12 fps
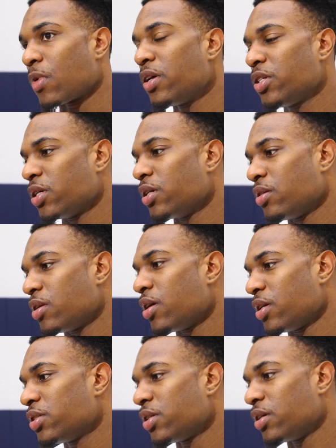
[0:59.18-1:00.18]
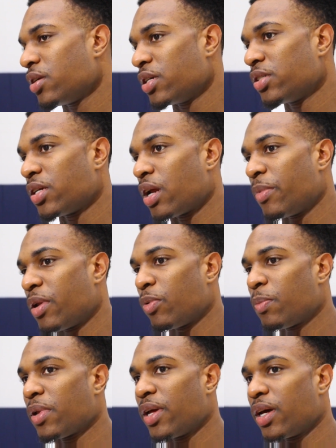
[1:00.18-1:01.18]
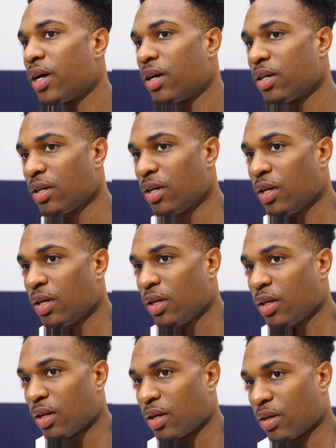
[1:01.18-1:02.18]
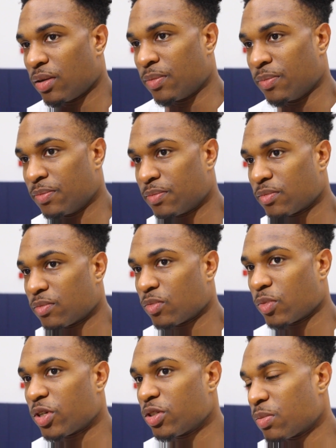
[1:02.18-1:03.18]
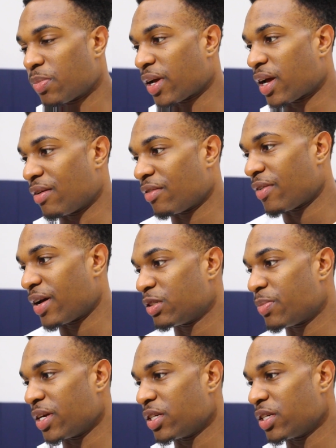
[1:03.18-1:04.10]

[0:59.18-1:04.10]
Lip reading: It should. I mean, we play, we're used to playing kind of a fast